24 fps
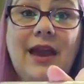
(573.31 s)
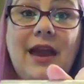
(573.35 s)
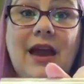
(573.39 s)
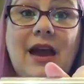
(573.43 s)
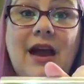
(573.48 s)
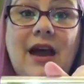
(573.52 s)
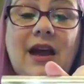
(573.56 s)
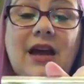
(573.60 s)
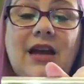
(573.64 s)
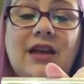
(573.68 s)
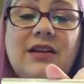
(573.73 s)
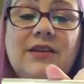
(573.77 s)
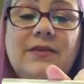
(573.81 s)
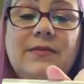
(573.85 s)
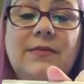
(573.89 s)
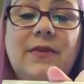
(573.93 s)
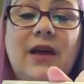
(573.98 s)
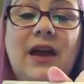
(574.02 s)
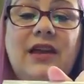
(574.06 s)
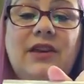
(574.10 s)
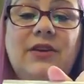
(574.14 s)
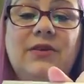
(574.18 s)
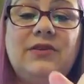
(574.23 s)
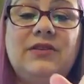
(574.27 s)

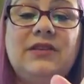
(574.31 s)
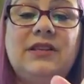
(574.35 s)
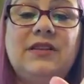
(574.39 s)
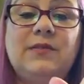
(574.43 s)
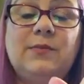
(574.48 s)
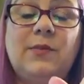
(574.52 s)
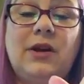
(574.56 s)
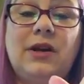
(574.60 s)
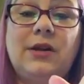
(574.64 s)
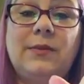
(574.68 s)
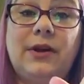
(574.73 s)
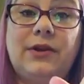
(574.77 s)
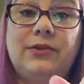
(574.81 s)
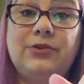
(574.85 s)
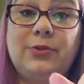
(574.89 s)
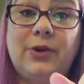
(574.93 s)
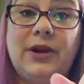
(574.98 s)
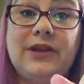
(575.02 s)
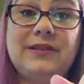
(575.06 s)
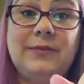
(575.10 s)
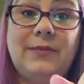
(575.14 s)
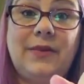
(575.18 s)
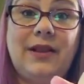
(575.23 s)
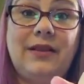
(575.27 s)
I use this probably about
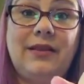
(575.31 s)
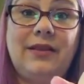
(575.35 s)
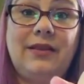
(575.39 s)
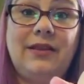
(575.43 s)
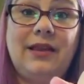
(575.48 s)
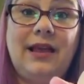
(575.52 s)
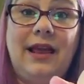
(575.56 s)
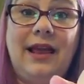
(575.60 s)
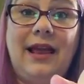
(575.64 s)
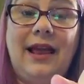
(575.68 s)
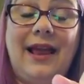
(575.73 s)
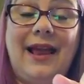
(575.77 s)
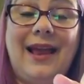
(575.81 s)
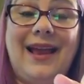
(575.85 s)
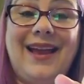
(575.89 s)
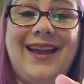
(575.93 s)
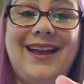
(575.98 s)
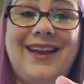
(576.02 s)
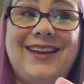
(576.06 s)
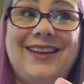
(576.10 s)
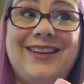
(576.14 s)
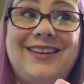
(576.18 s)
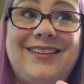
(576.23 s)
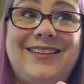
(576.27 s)
twice a month,
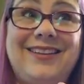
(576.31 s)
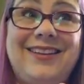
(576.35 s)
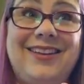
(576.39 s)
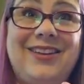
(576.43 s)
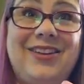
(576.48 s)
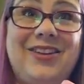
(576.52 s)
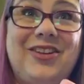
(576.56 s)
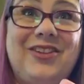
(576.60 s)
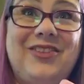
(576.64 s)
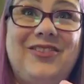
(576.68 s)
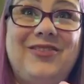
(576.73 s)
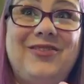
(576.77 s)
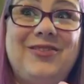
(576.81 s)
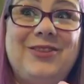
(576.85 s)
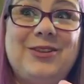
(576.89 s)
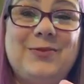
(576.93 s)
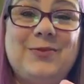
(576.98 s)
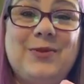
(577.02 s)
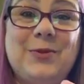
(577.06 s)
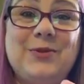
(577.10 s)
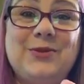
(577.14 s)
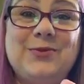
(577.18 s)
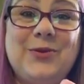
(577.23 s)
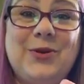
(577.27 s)
and
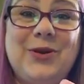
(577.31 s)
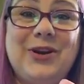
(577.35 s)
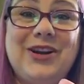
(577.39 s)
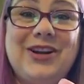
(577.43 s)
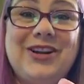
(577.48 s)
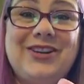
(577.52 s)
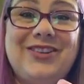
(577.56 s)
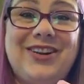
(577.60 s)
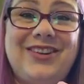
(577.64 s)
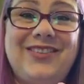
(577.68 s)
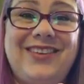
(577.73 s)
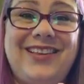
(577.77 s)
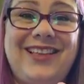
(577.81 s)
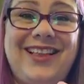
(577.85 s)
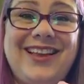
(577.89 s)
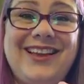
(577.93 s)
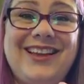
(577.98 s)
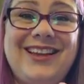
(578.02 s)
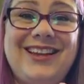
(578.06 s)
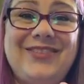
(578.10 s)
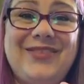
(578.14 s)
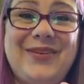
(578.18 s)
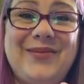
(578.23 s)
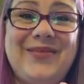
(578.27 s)
sometimes more if I feel
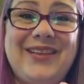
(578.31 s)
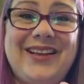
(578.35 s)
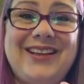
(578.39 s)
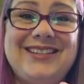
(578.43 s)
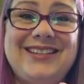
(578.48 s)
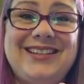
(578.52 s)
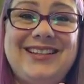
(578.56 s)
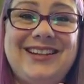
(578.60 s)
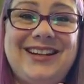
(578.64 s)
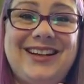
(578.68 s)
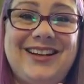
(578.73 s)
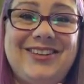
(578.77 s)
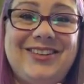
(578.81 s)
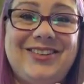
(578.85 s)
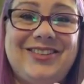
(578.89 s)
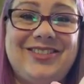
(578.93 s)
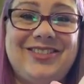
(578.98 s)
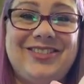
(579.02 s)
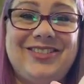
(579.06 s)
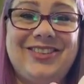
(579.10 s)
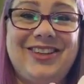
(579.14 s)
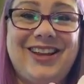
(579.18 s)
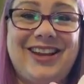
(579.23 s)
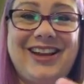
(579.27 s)
like it, if I'm lazy and I
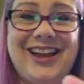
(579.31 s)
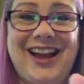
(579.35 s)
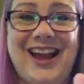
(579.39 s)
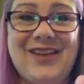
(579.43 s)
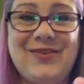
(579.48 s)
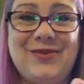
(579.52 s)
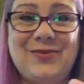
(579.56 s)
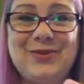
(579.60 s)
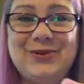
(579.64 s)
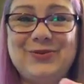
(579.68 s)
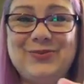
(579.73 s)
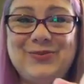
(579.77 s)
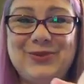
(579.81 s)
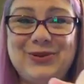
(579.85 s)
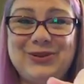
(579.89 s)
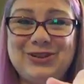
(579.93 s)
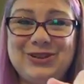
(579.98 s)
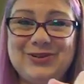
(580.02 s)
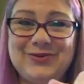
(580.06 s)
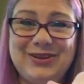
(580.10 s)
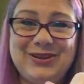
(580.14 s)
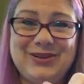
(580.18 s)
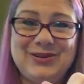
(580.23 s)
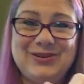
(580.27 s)
haven't been
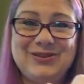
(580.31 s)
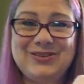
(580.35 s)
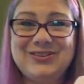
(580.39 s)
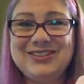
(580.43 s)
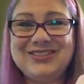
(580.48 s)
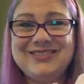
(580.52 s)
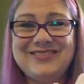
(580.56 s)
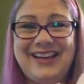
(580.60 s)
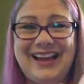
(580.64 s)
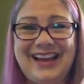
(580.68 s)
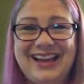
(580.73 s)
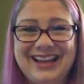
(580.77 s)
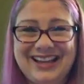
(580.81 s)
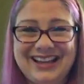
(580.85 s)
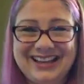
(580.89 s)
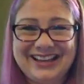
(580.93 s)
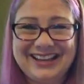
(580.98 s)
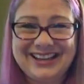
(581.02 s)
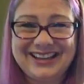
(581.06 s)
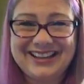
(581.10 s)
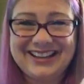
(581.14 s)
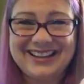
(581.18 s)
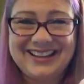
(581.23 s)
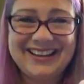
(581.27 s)
pushing my cuticles
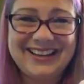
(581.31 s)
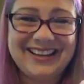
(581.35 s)
back.